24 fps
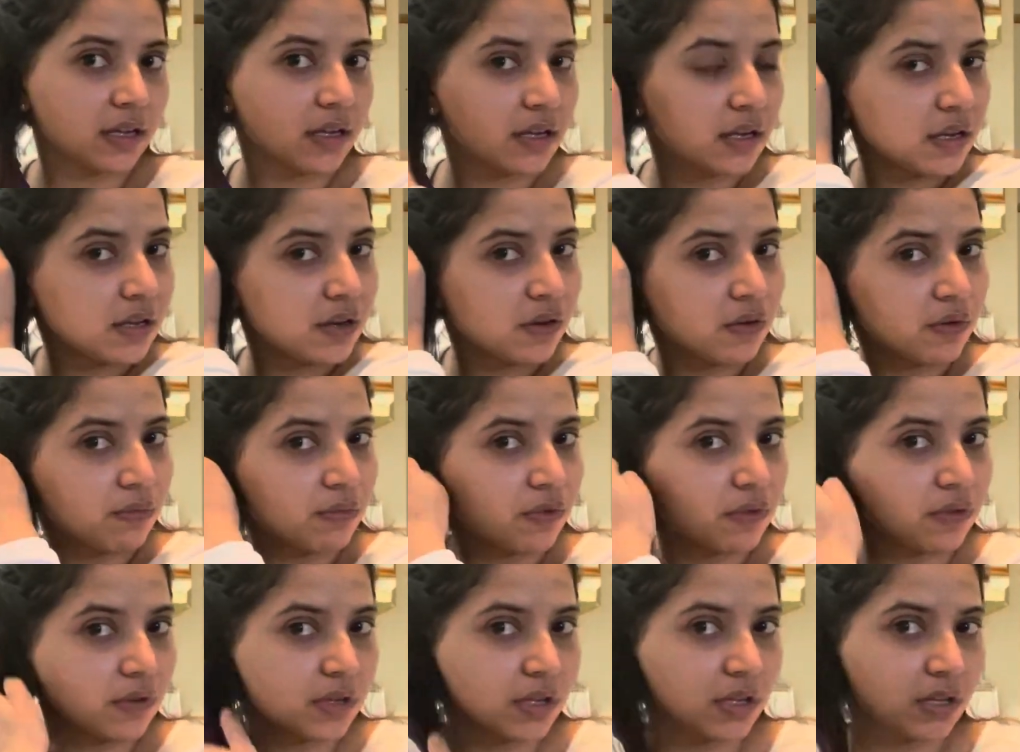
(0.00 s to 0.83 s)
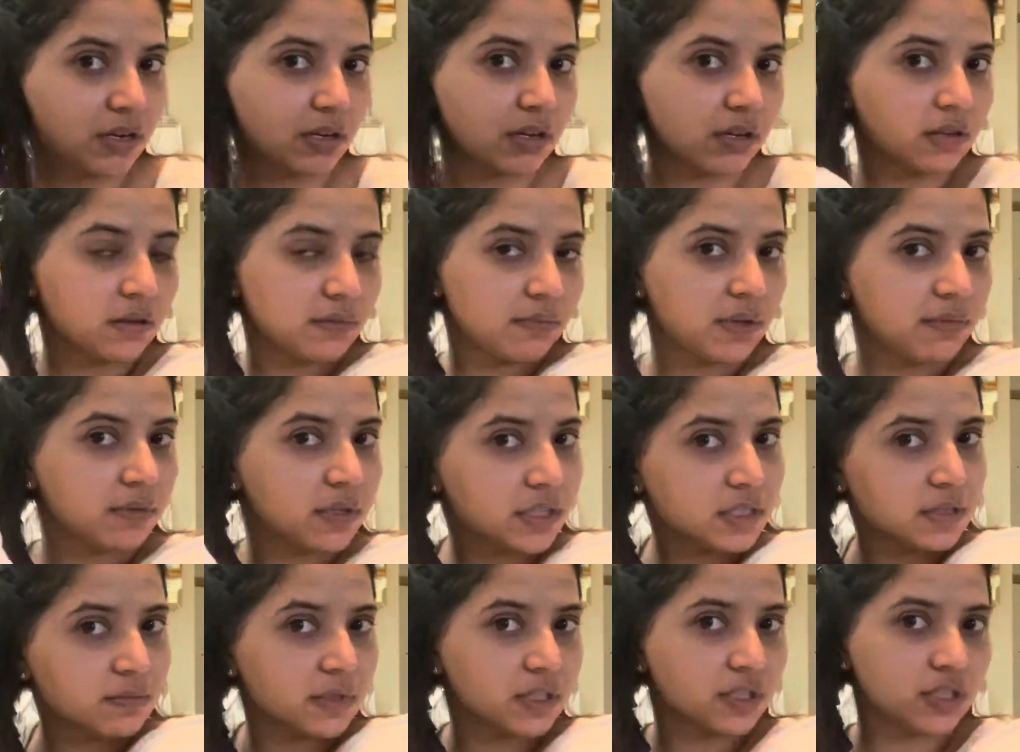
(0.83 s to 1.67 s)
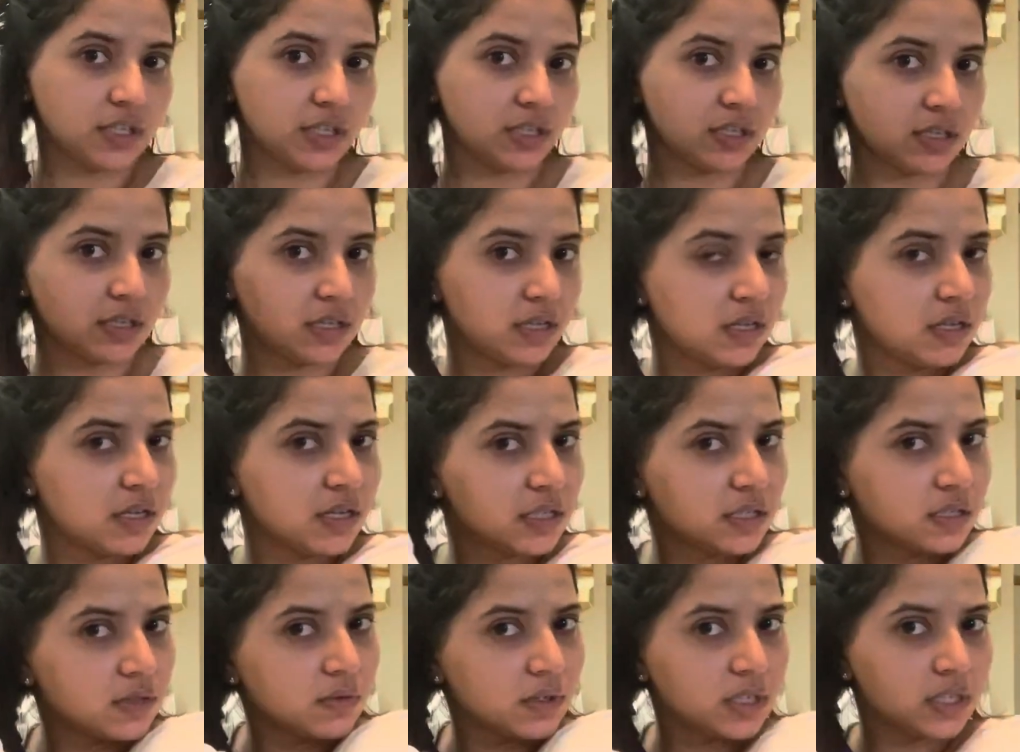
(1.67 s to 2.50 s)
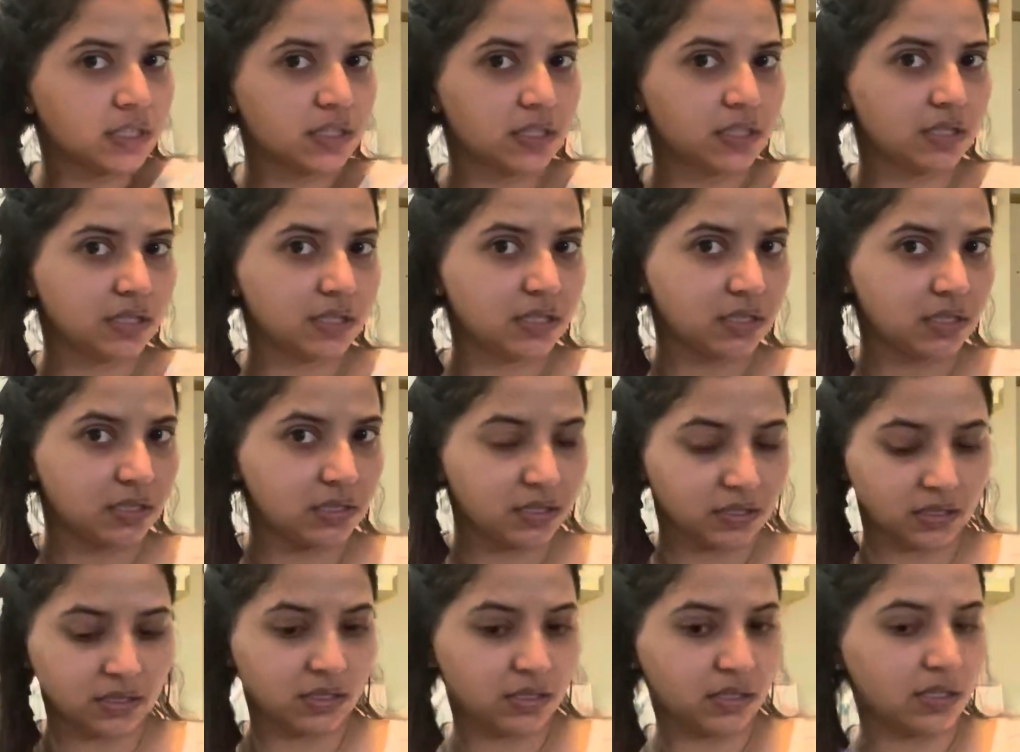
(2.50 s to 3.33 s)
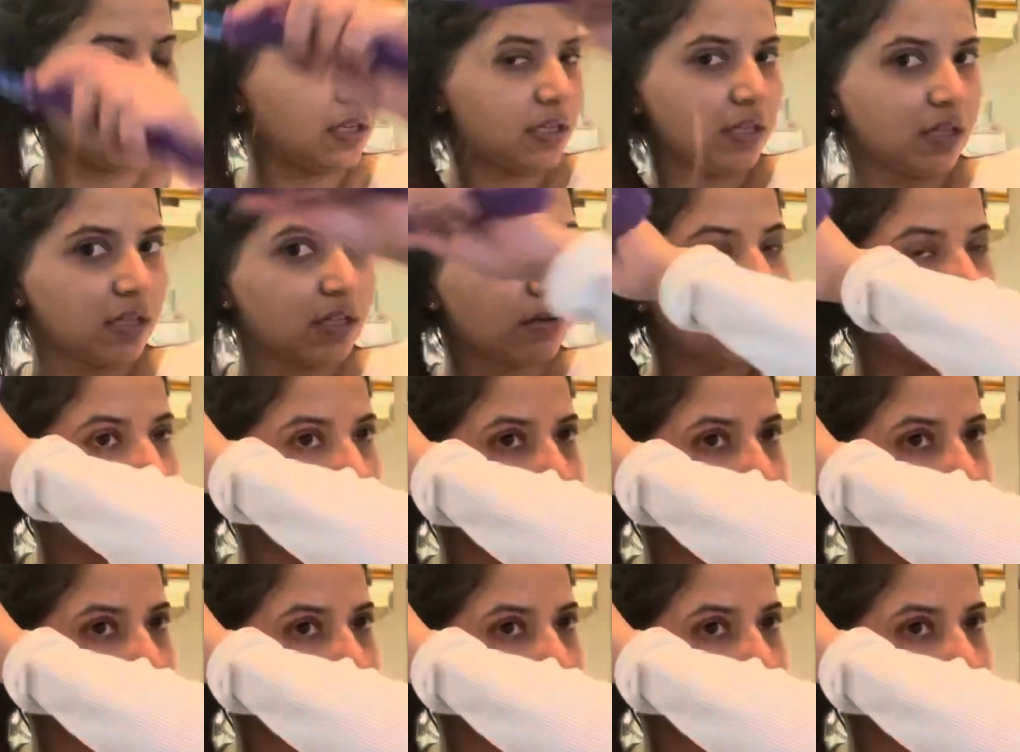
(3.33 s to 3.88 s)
One more. Maybe this much here. Twist. You can put it